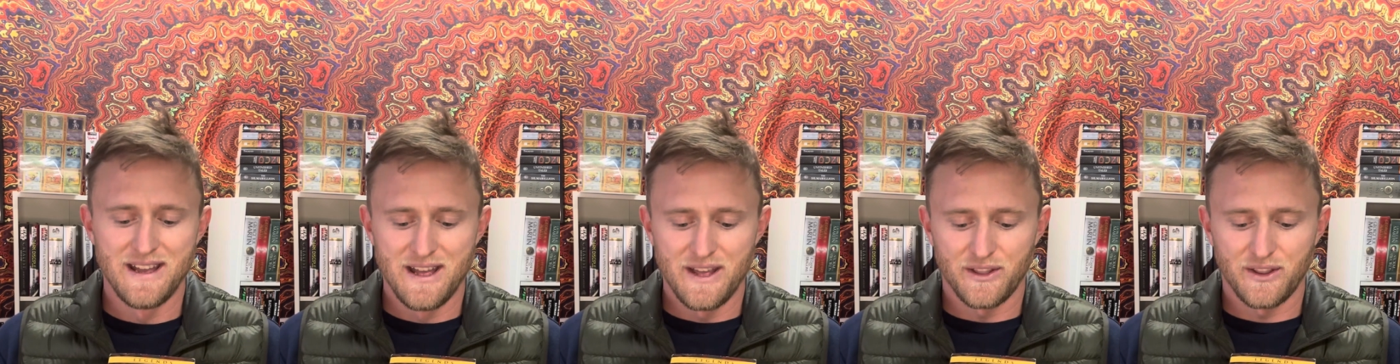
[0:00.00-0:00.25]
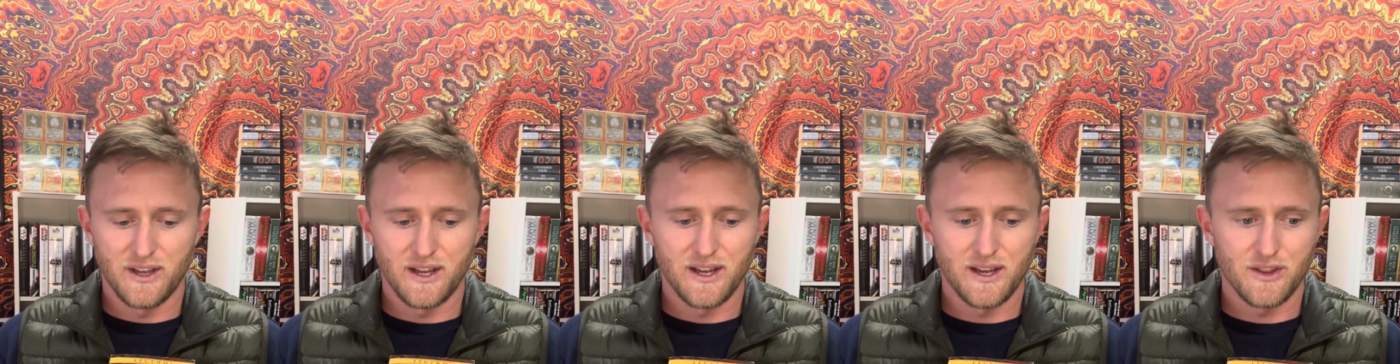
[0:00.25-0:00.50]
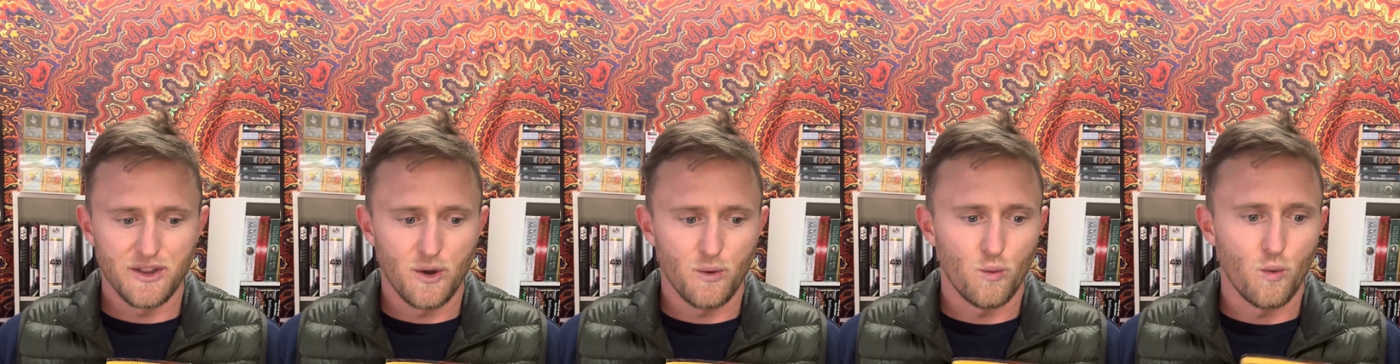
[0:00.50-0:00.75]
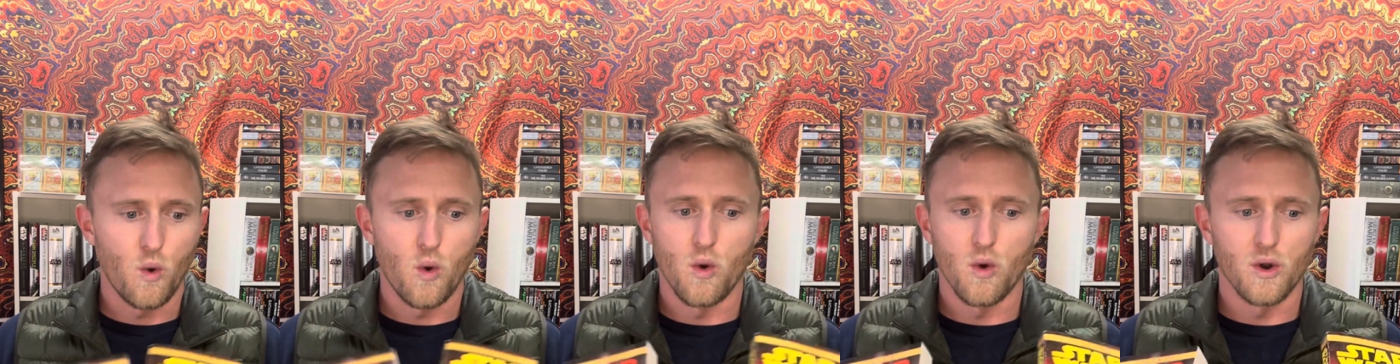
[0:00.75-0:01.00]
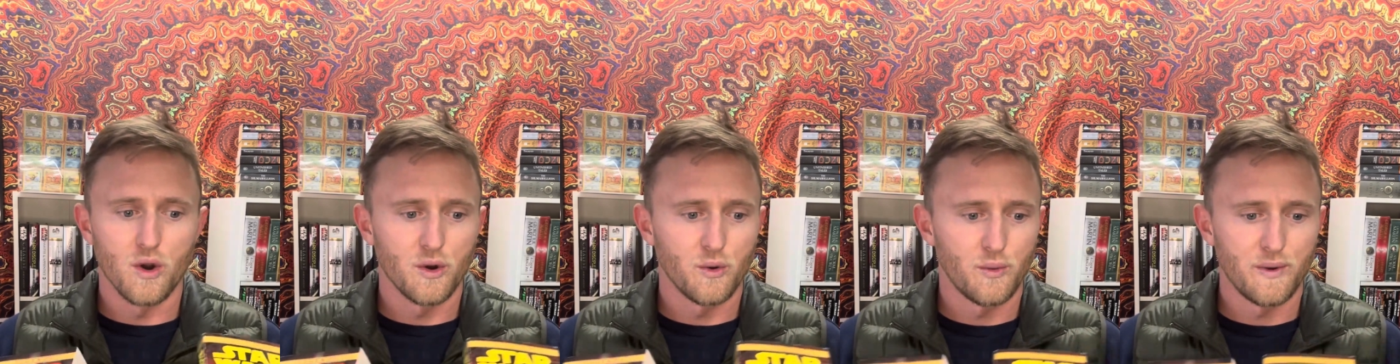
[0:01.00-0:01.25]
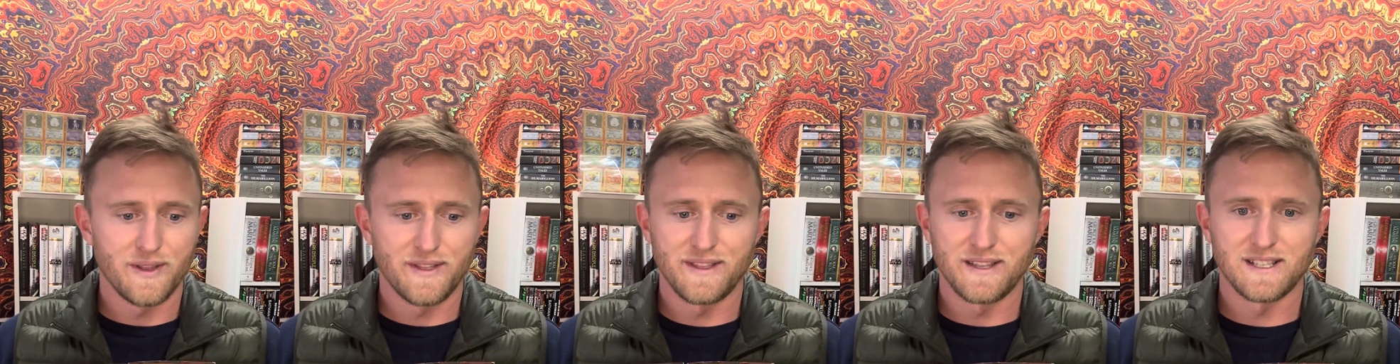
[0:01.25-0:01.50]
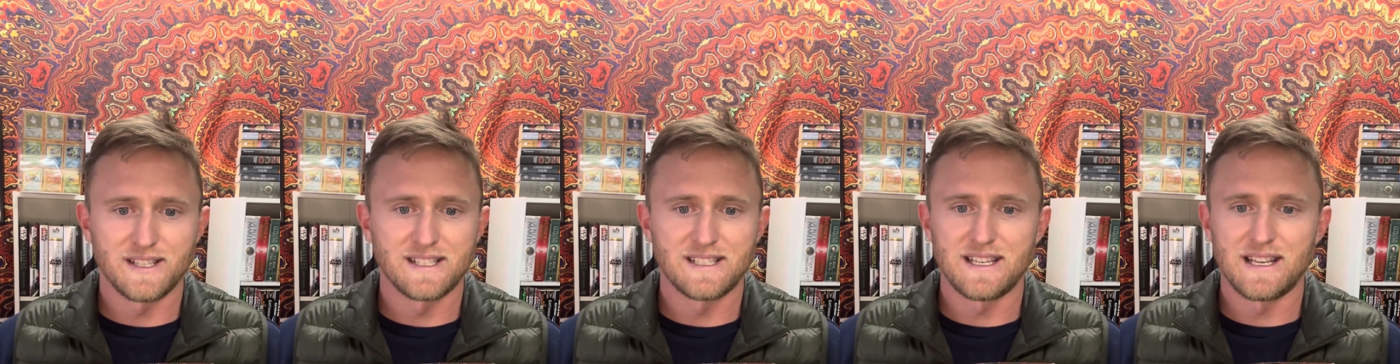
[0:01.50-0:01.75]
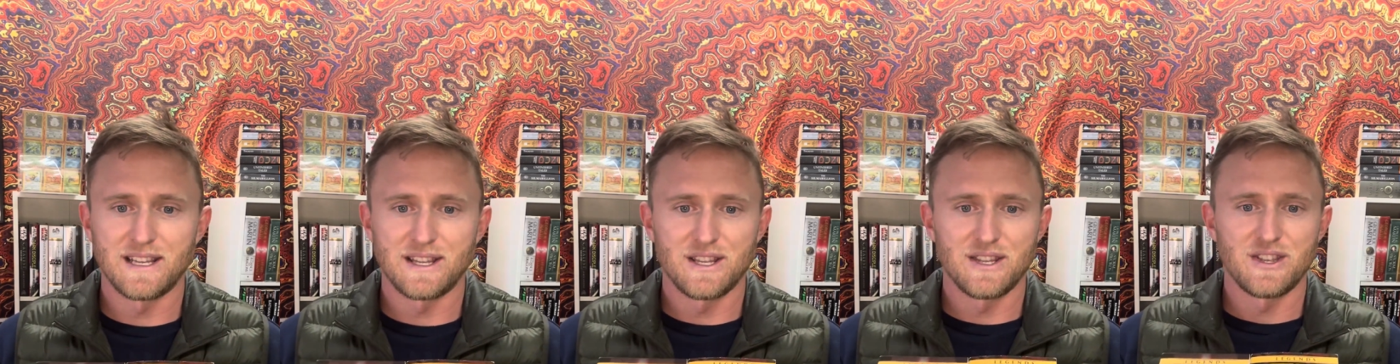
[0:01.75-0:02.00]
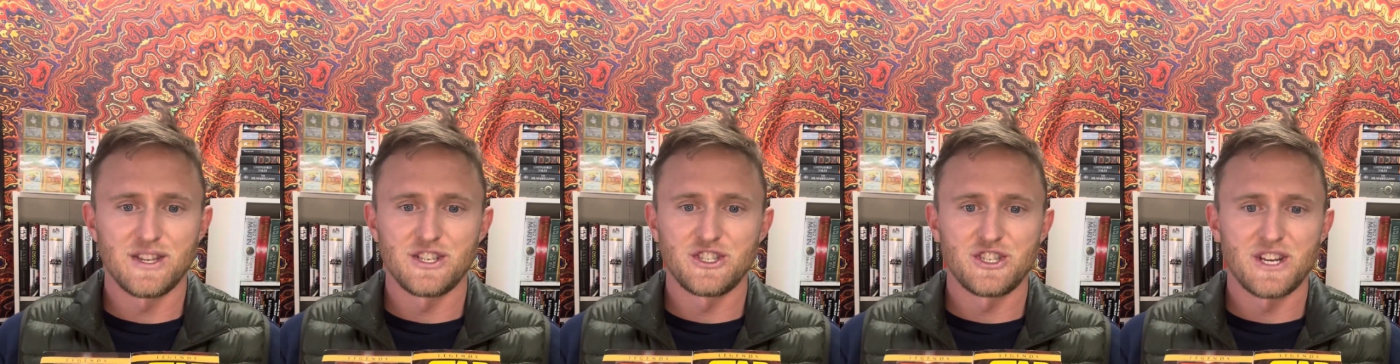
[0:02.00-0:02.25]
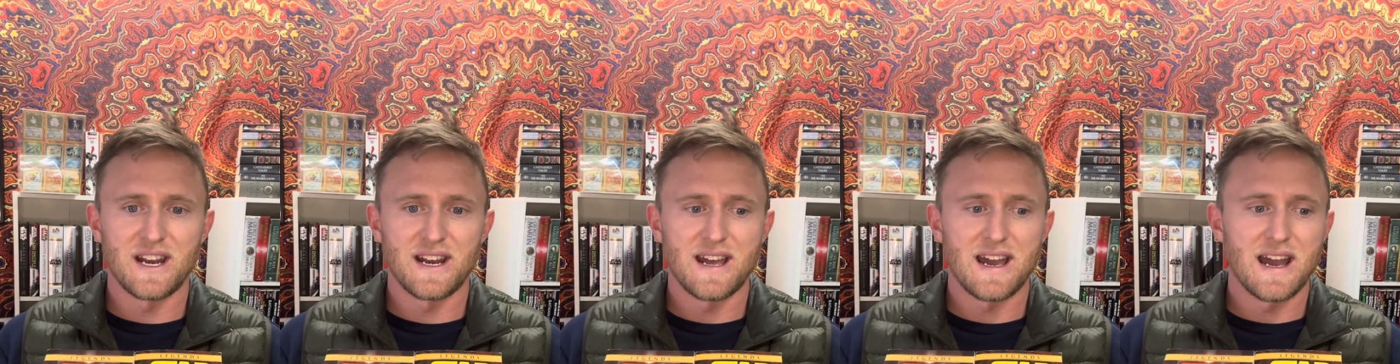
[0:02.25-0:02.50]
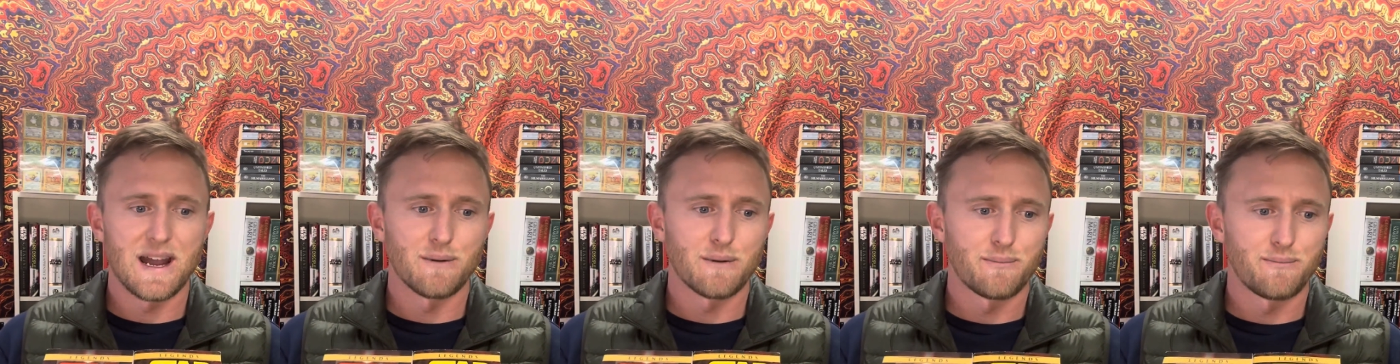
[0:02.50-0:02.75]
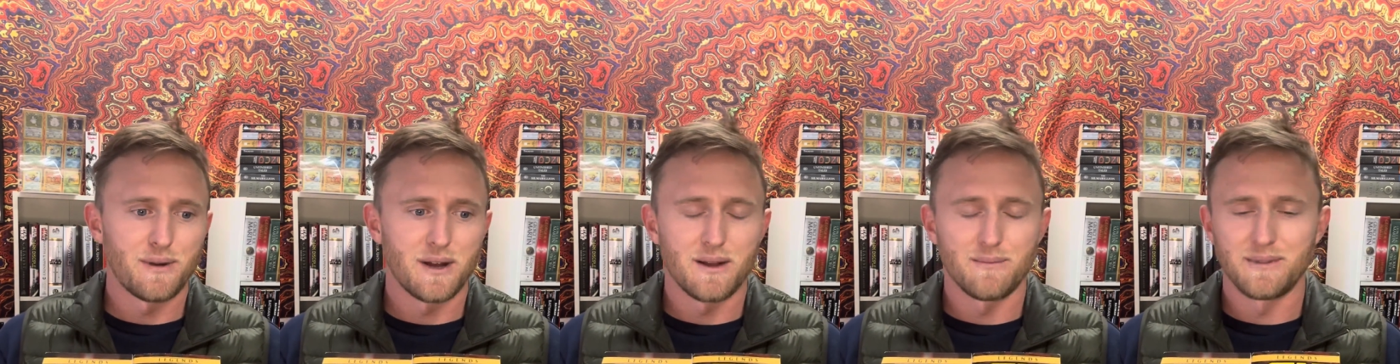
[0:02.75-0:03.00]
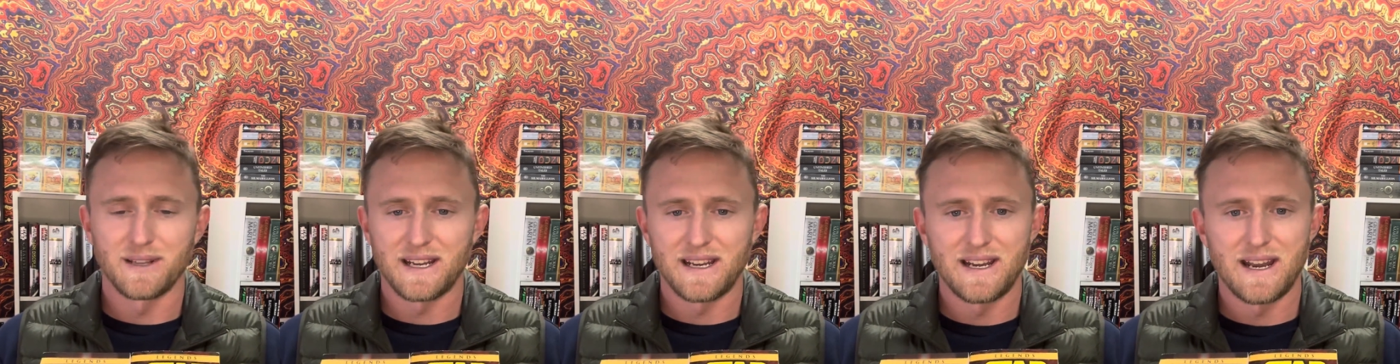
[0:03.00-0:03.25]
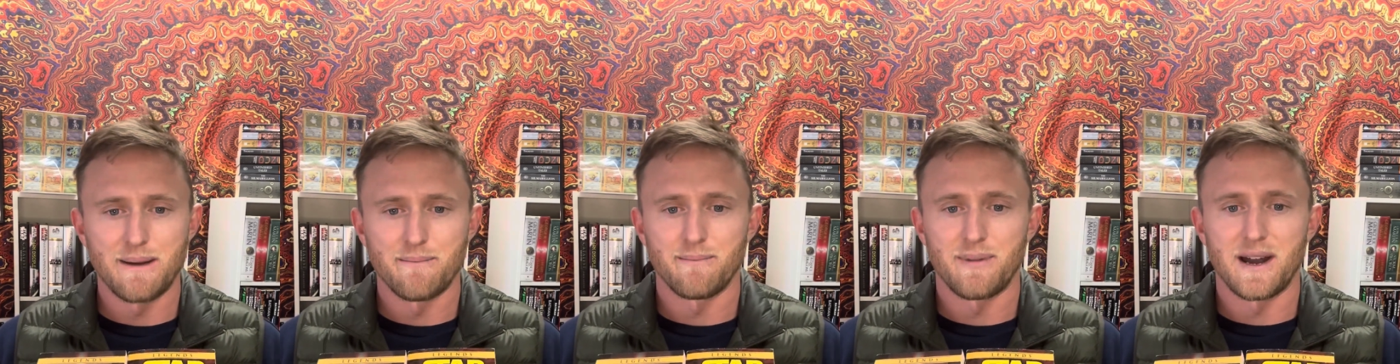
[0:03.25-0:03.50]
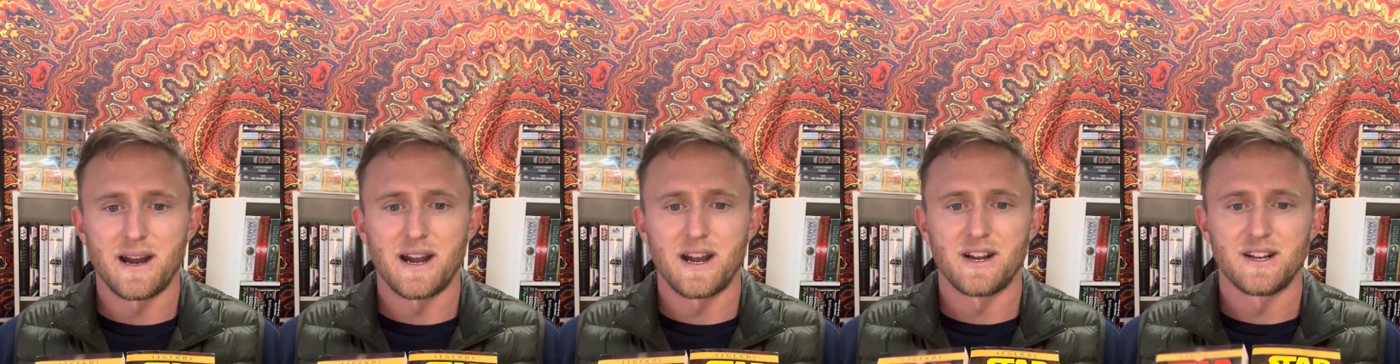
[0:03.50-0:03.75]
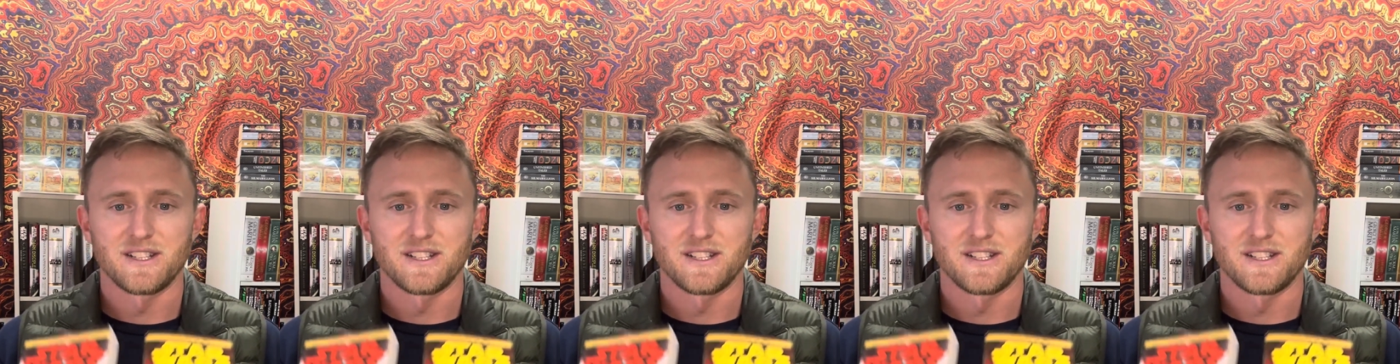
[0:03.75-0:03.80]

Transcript: the the war with the Sith and the Jedi, Republic and Empire.